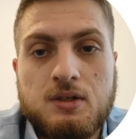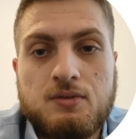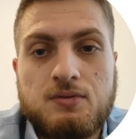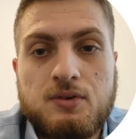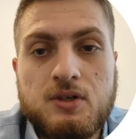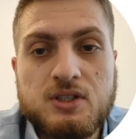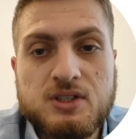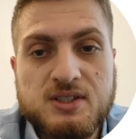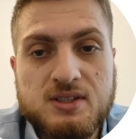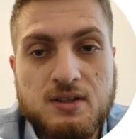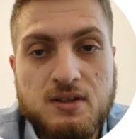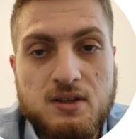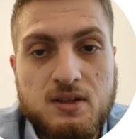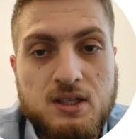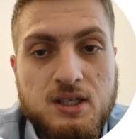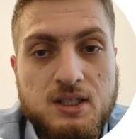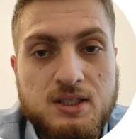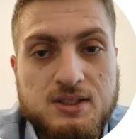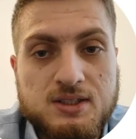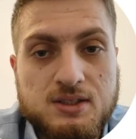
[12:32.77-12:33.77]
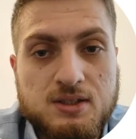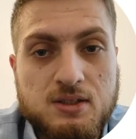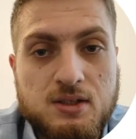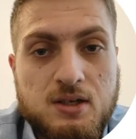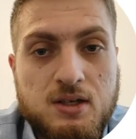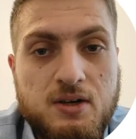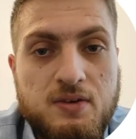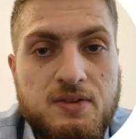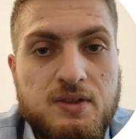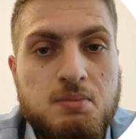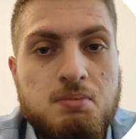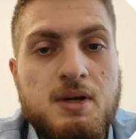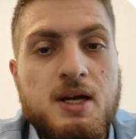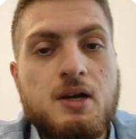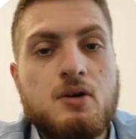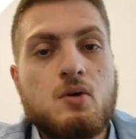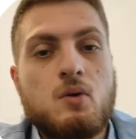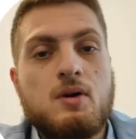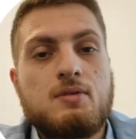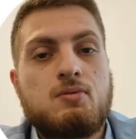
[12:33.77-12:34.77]
First, these are the
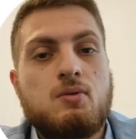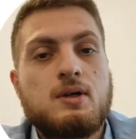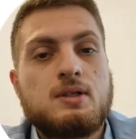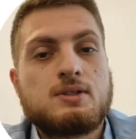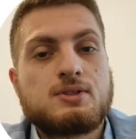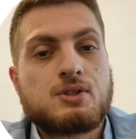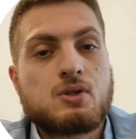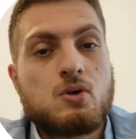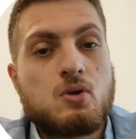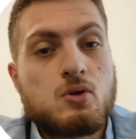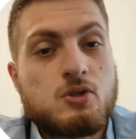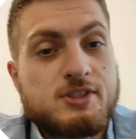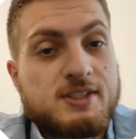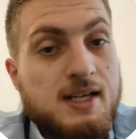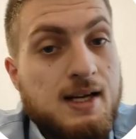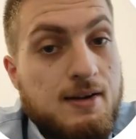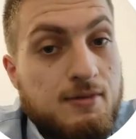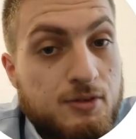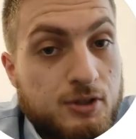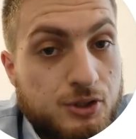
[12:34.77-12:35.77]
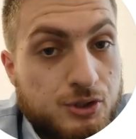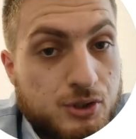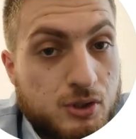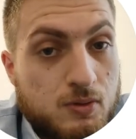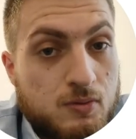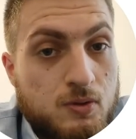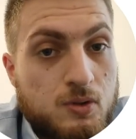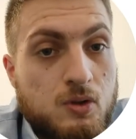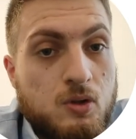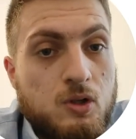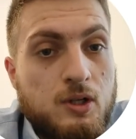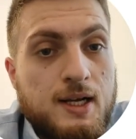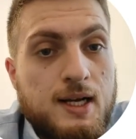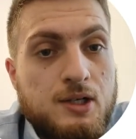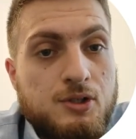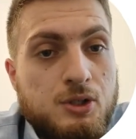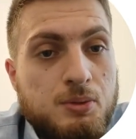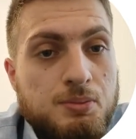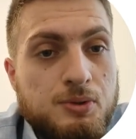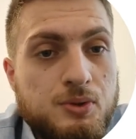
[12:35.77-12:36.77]
macro F1 scores averaged over all
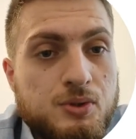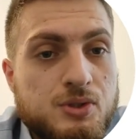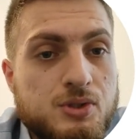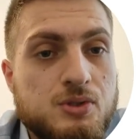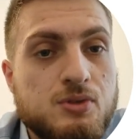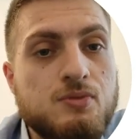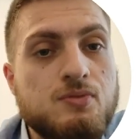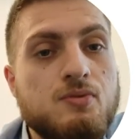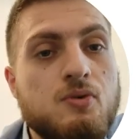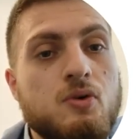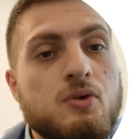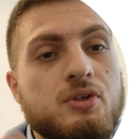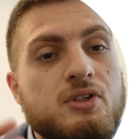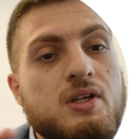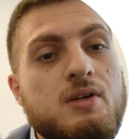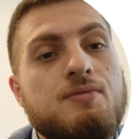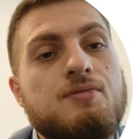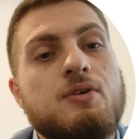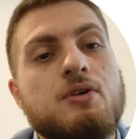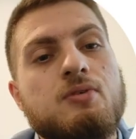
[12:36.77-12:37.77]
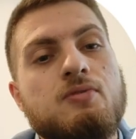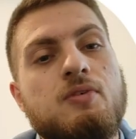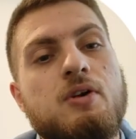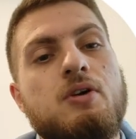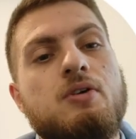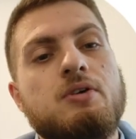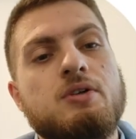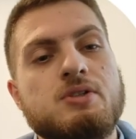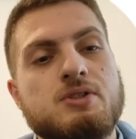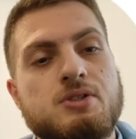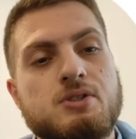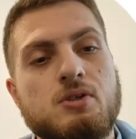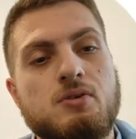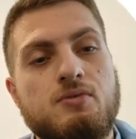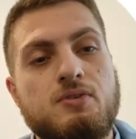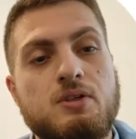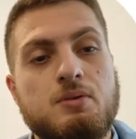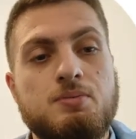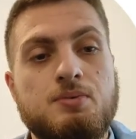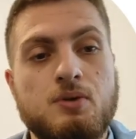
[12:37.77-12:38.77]
attributes for different variants of
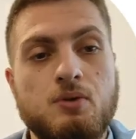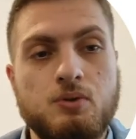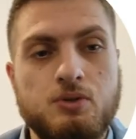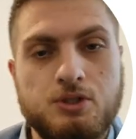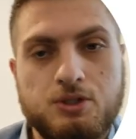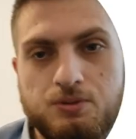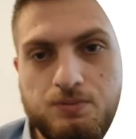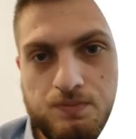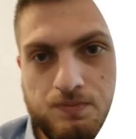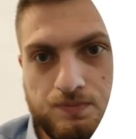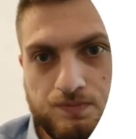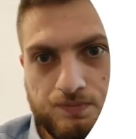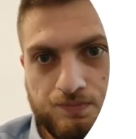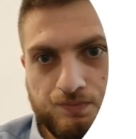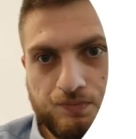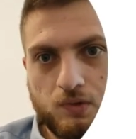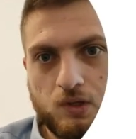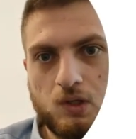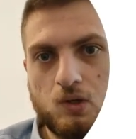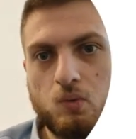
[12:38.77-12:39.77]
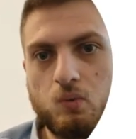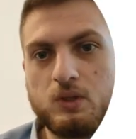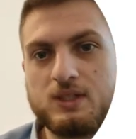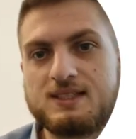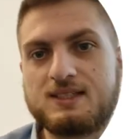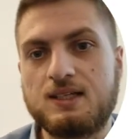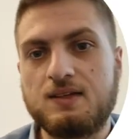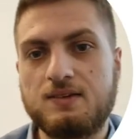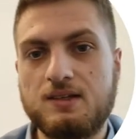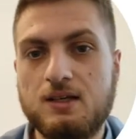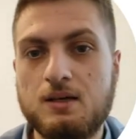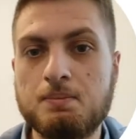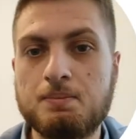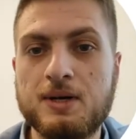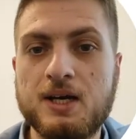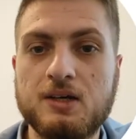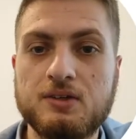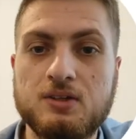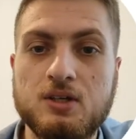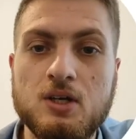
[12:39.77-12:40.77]
the approach. We see the
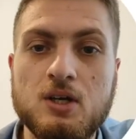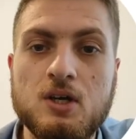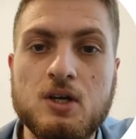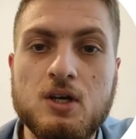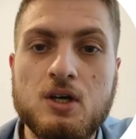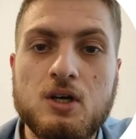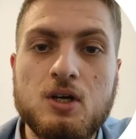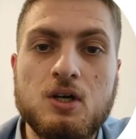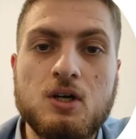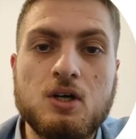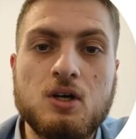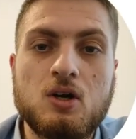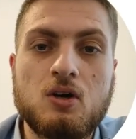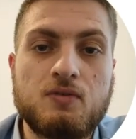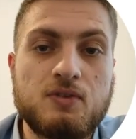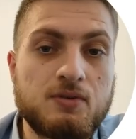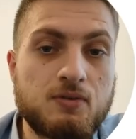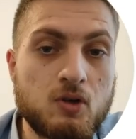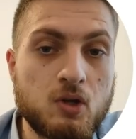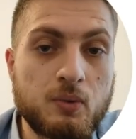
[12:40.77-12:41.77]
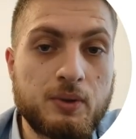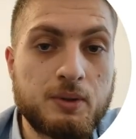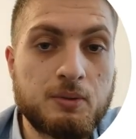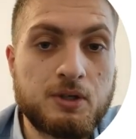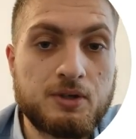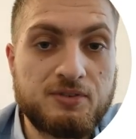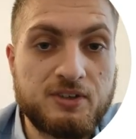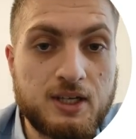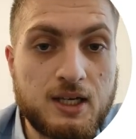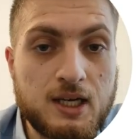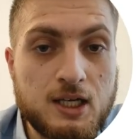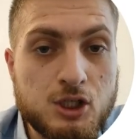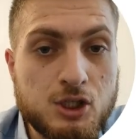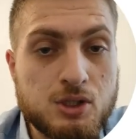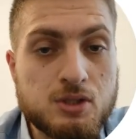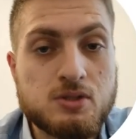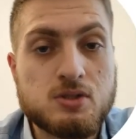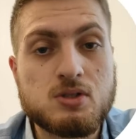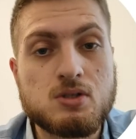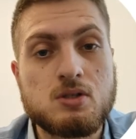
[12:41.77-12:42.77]
impact of the following
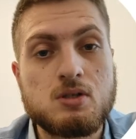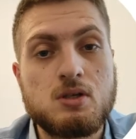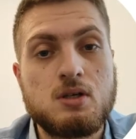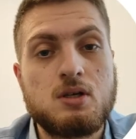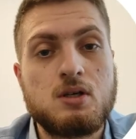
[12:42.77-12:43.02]
modifications: